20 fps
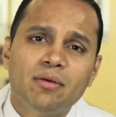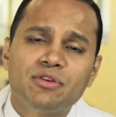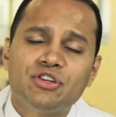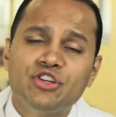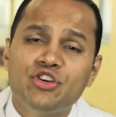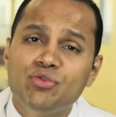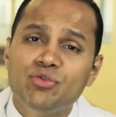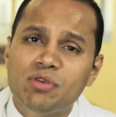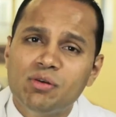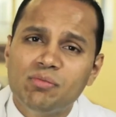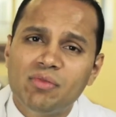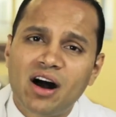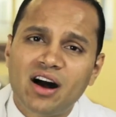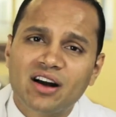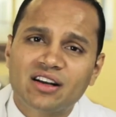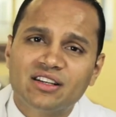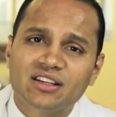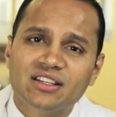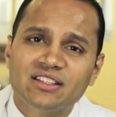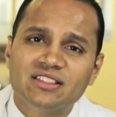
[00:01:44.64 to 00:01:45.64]
tumor
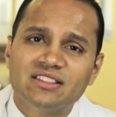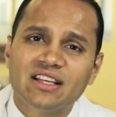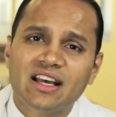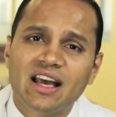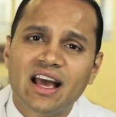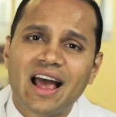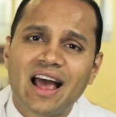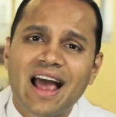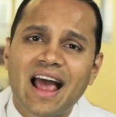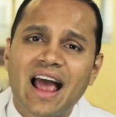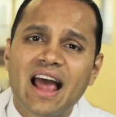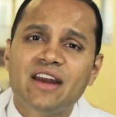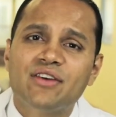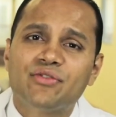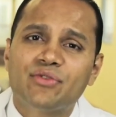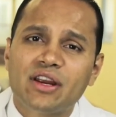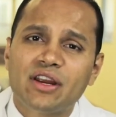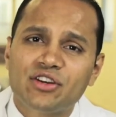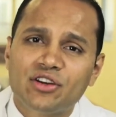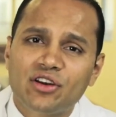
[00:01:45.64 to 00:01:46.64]
markers, and
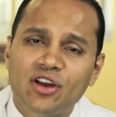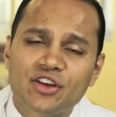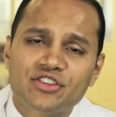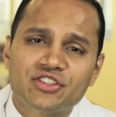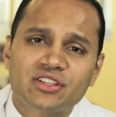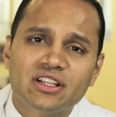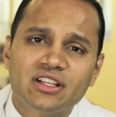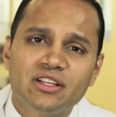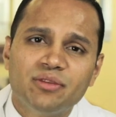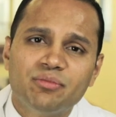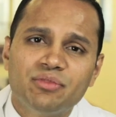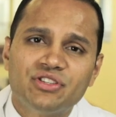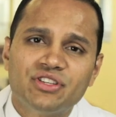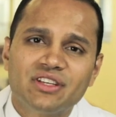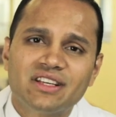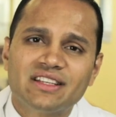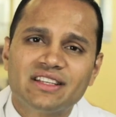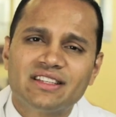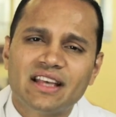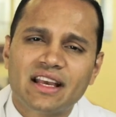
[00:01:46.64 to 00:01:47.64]
radiological
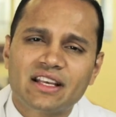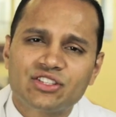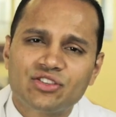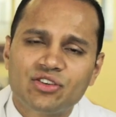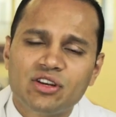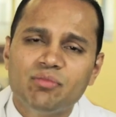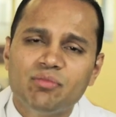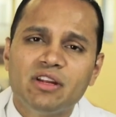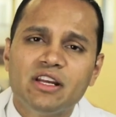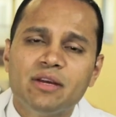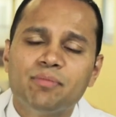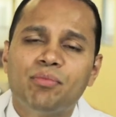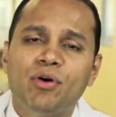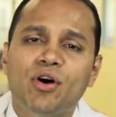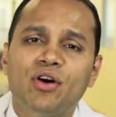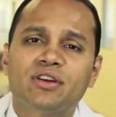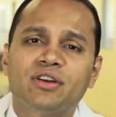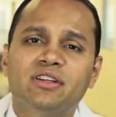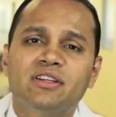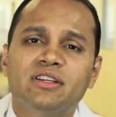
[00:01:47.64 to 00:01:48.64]
imaging is extremely
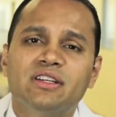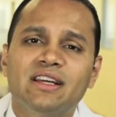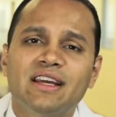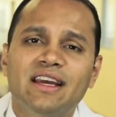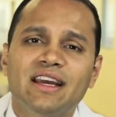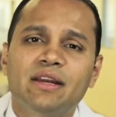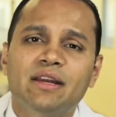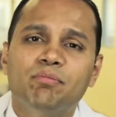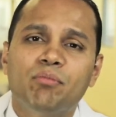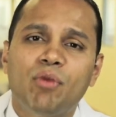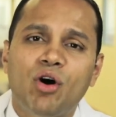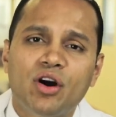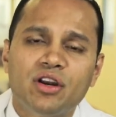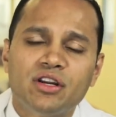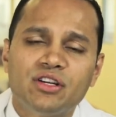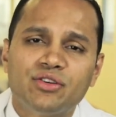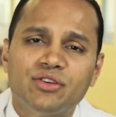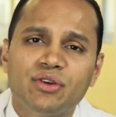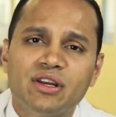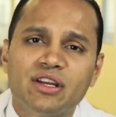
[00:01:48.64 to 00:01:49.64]
important in
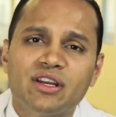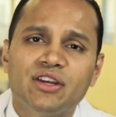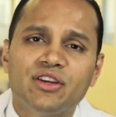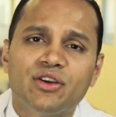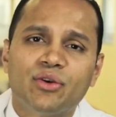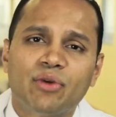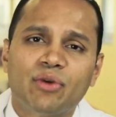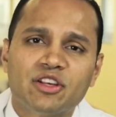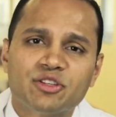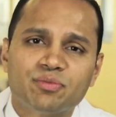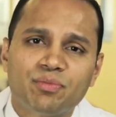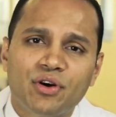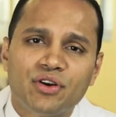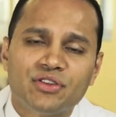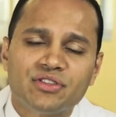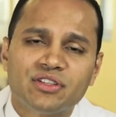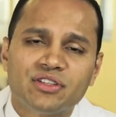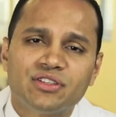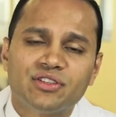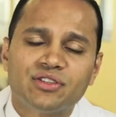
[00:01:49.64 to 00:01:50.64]
monitoring your
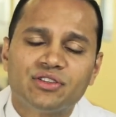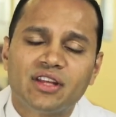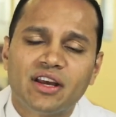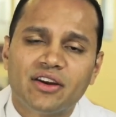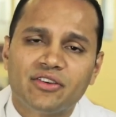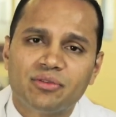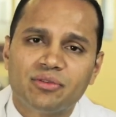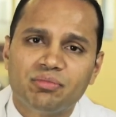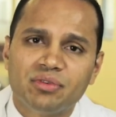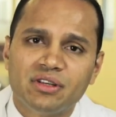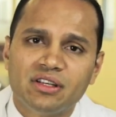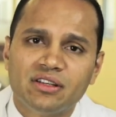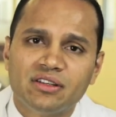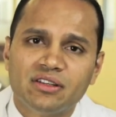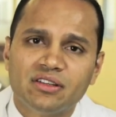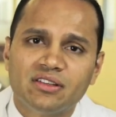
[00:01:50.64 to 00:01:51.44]
response to therapy.